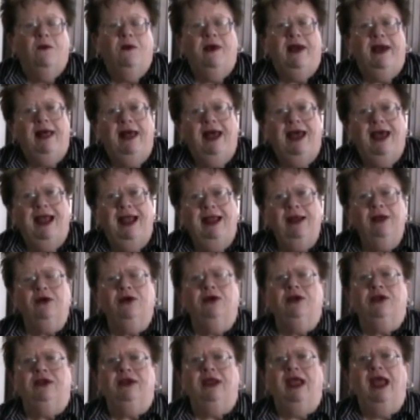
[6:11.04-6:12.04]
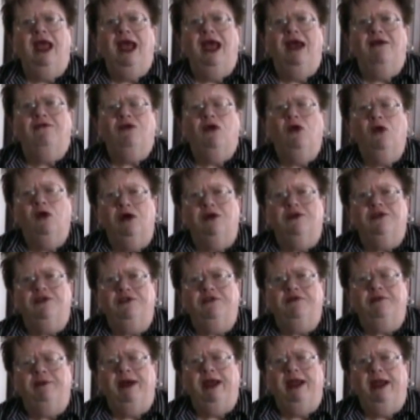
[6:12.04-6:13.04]
Well, I couldn't have a horse
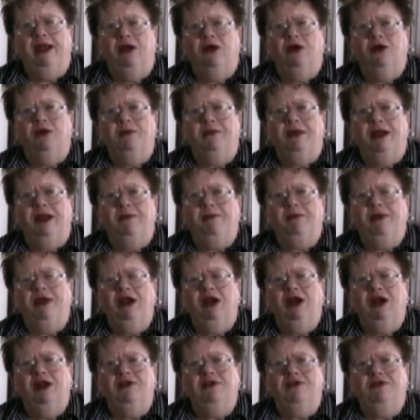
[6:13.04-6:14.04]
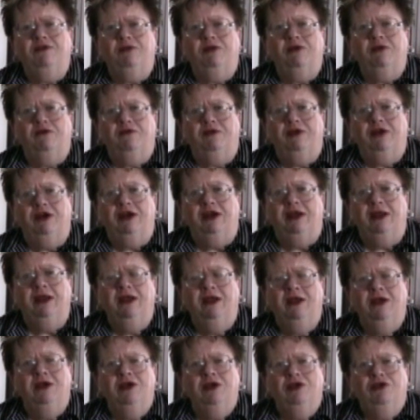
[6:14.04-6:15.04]
of my own. My parents were very
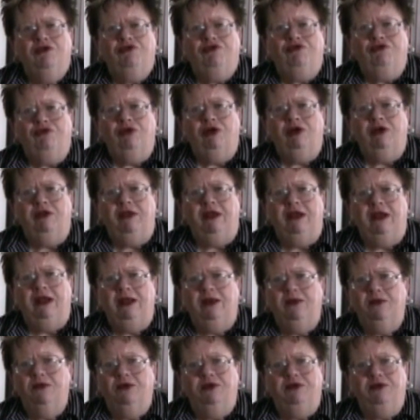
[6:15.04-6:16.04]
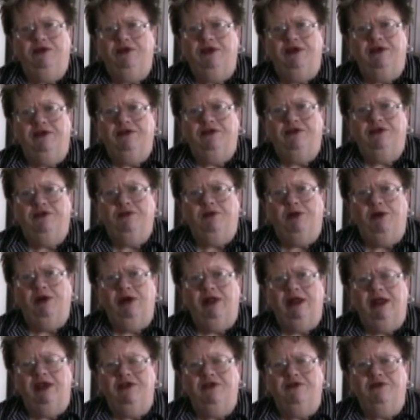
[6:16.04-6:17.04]
sure that it would just
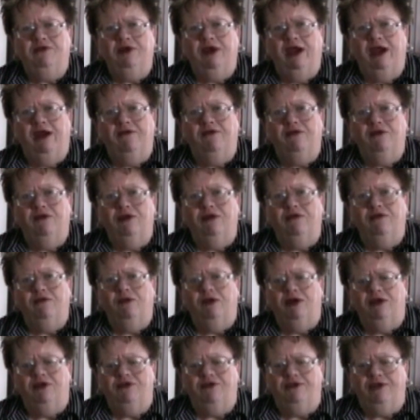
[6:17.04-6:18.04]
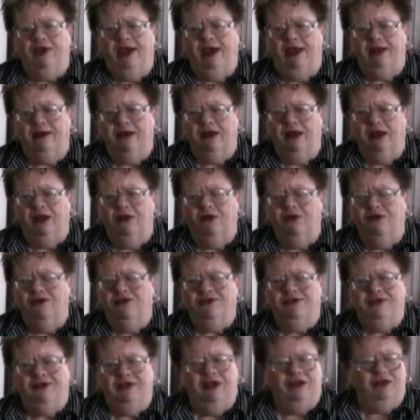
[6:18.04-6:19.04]
spoil us forever if one child got a
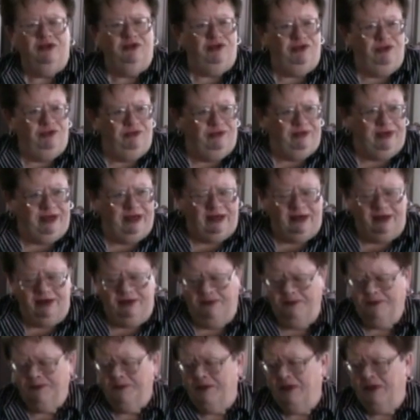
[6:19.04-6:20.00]
horse and the other two didn't.